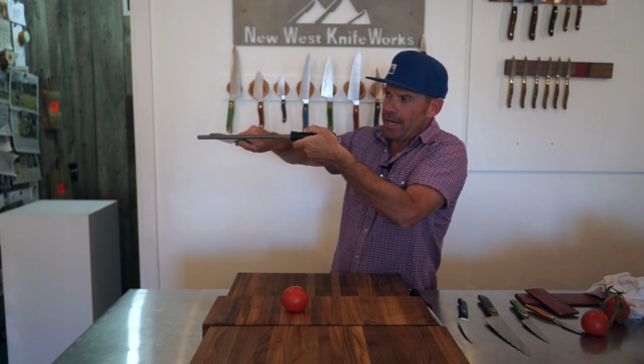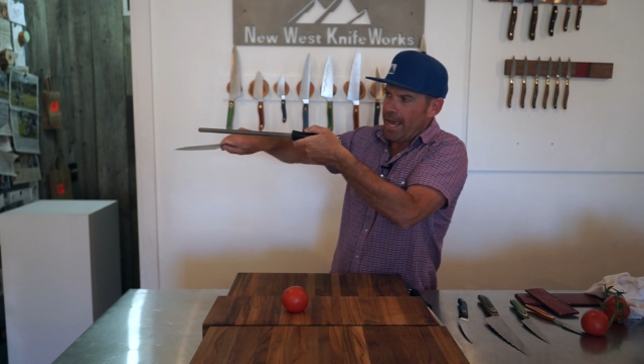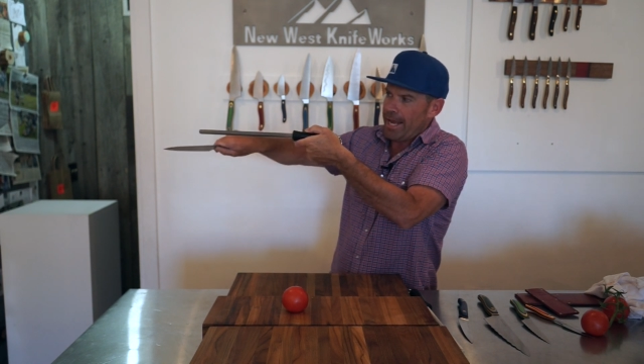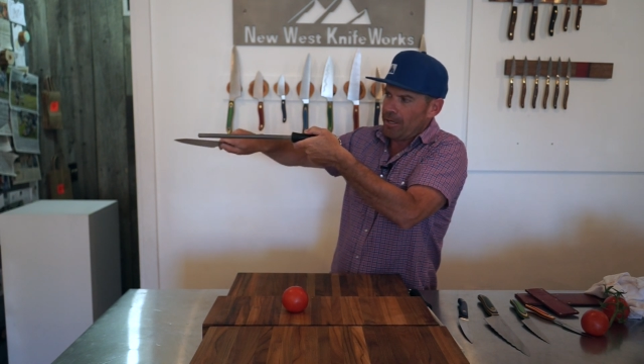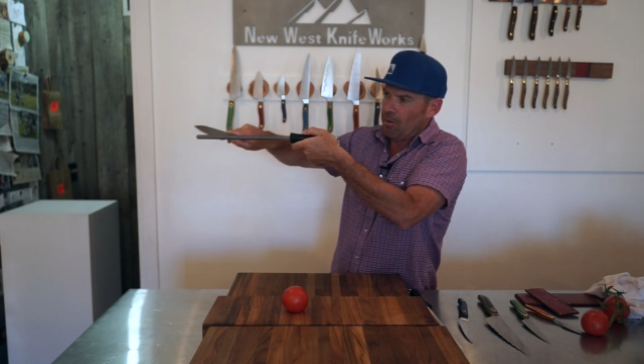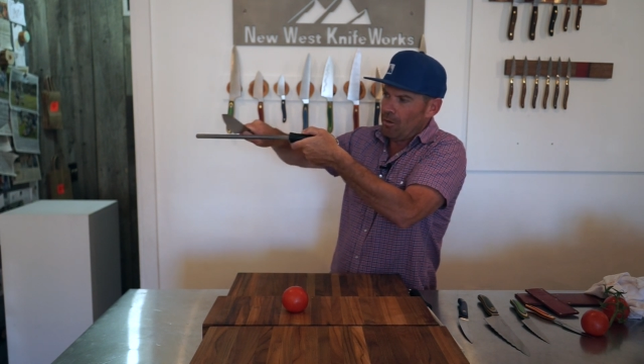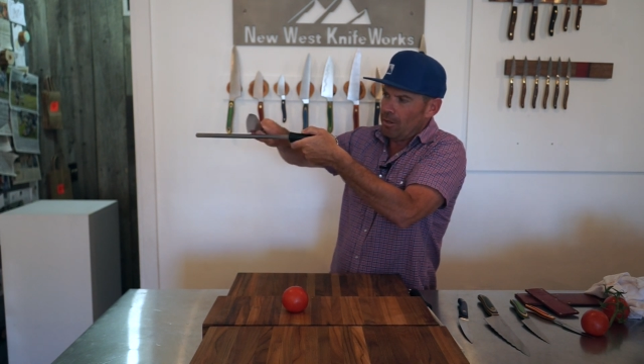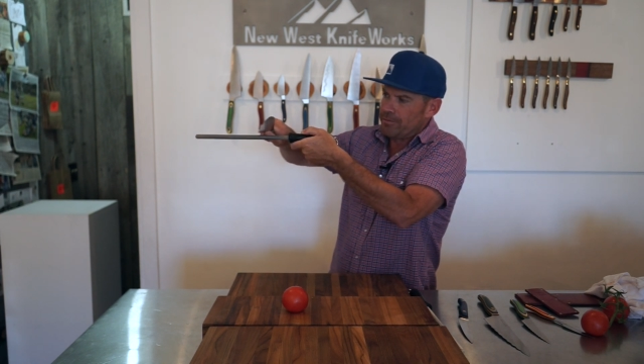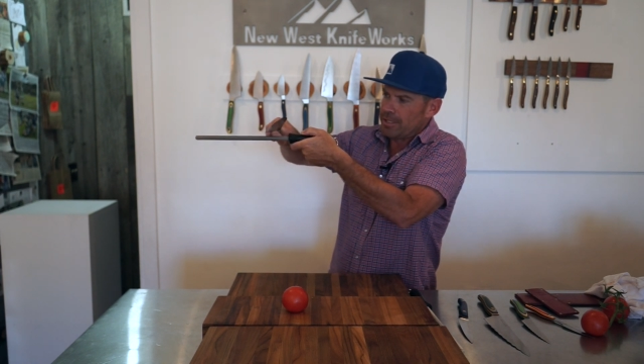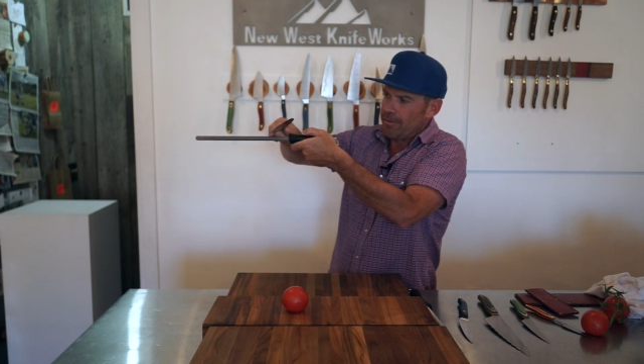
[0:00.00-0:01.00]

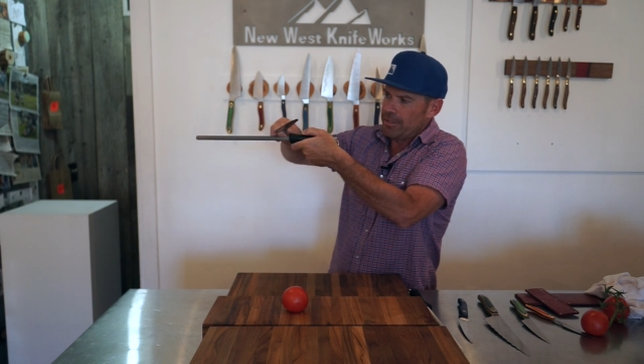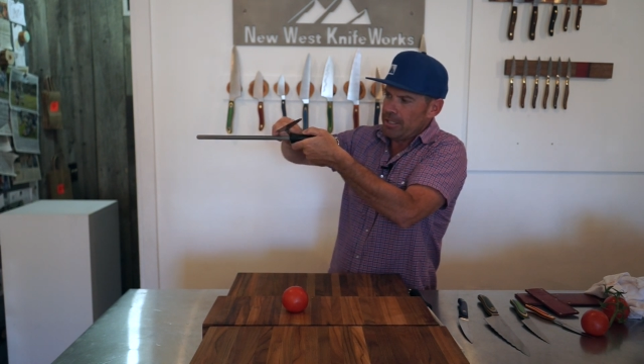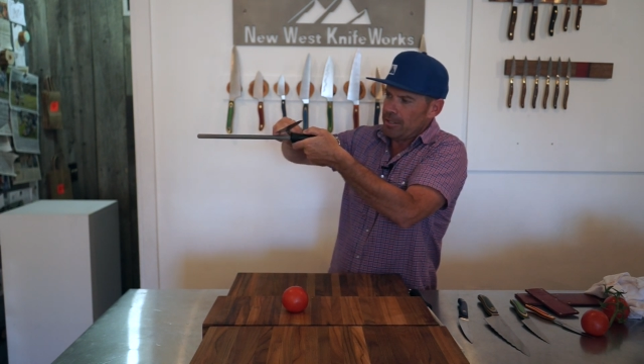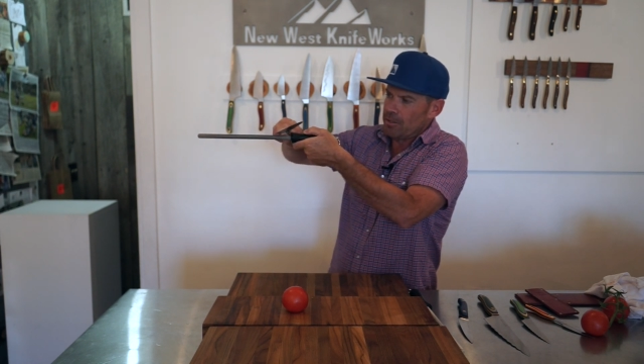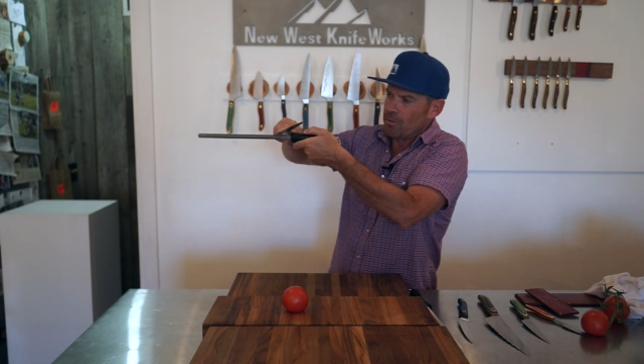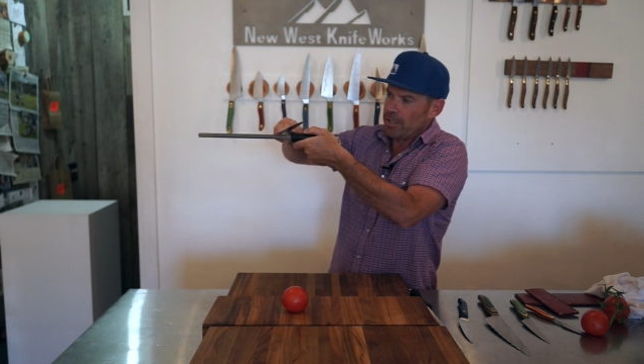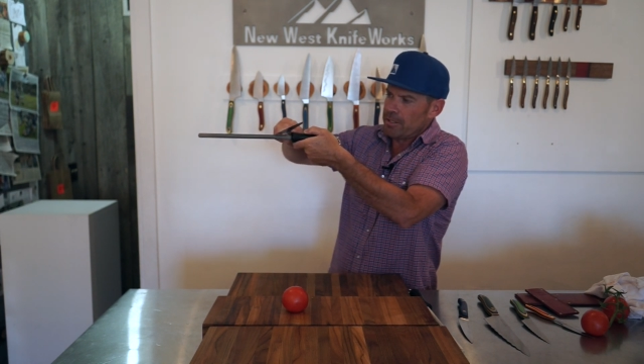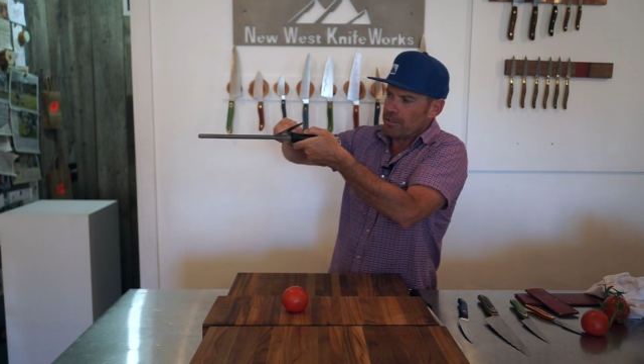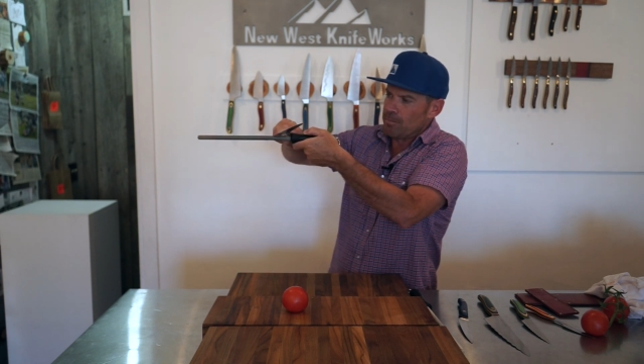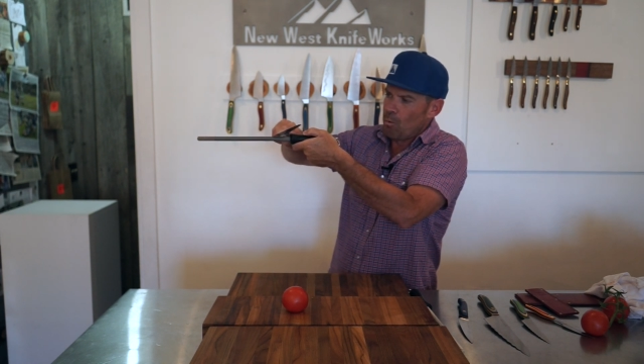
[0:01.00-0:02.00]
angle of 17
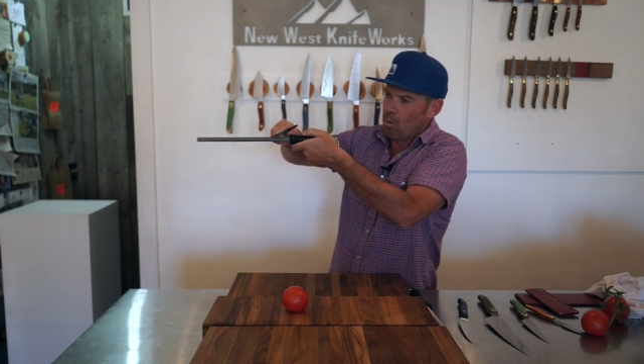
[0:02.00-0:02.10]
degrees. It's